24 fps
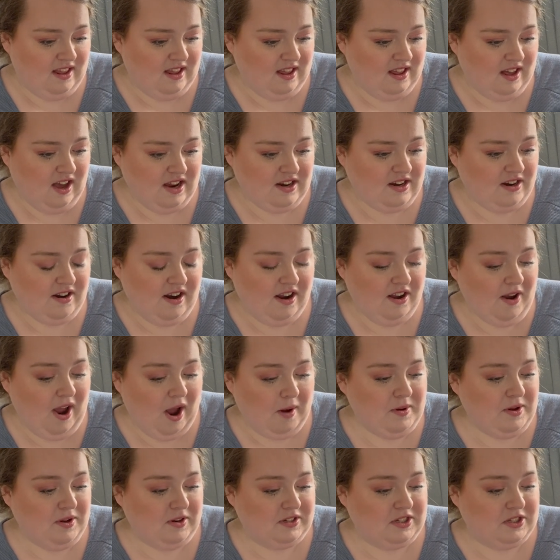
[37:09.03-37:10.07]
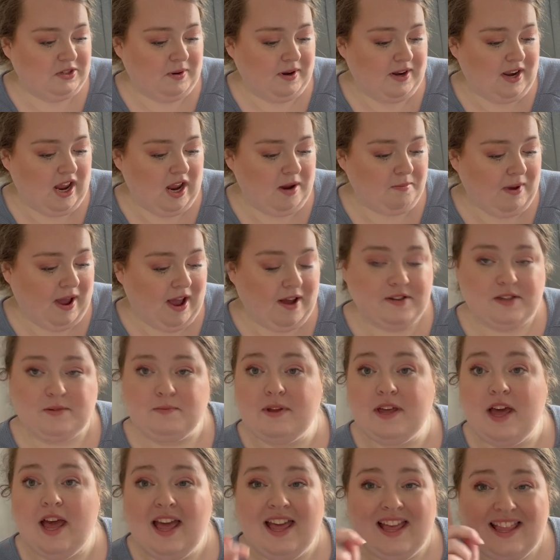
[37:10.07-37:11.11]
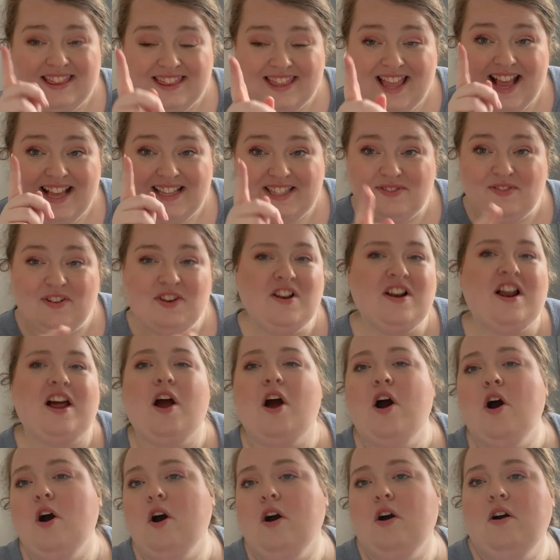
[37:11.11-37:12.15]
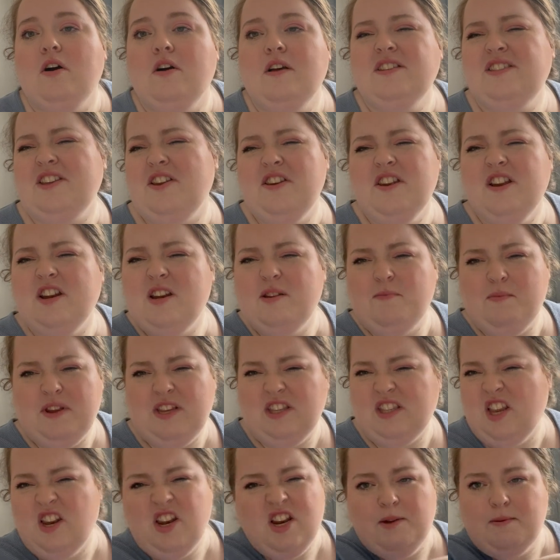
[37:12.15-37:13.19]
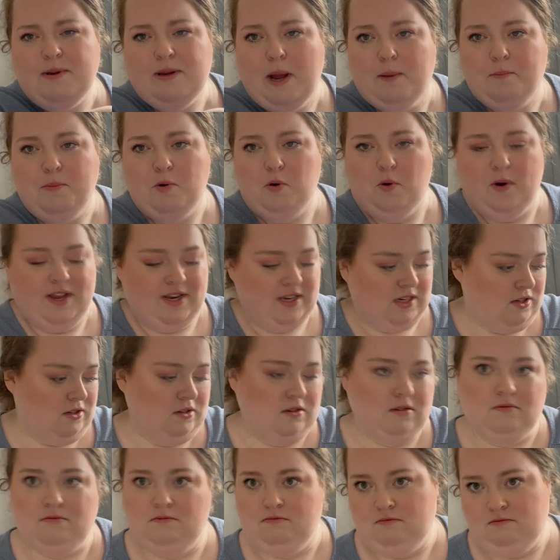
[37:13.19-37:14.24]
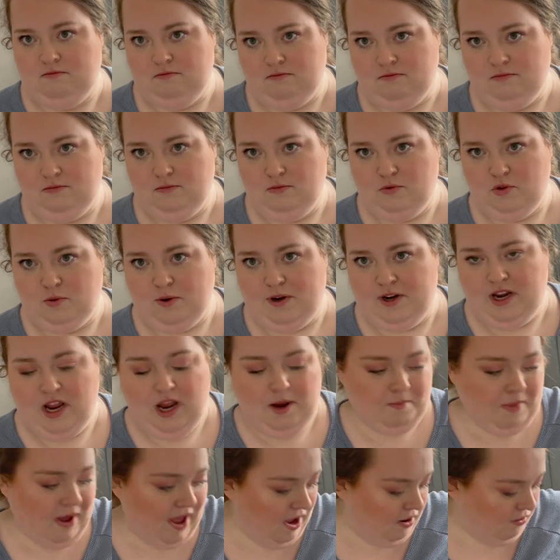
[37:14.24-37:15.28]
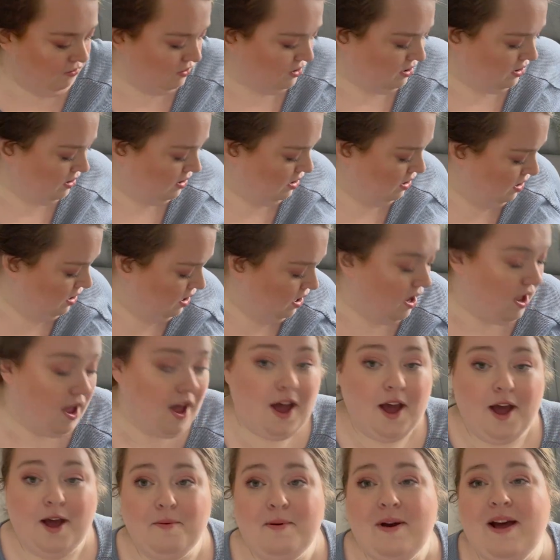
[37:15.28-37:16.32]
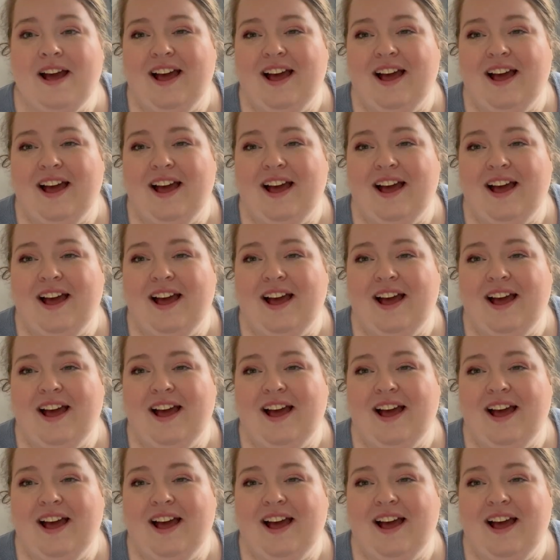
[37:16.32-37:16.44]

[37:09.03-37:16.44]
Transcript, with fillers: I don't know how we got to £28, but that's the thing, like, oh, then you're gonna be then you're gonna be a couple quid. 28 pound. Um,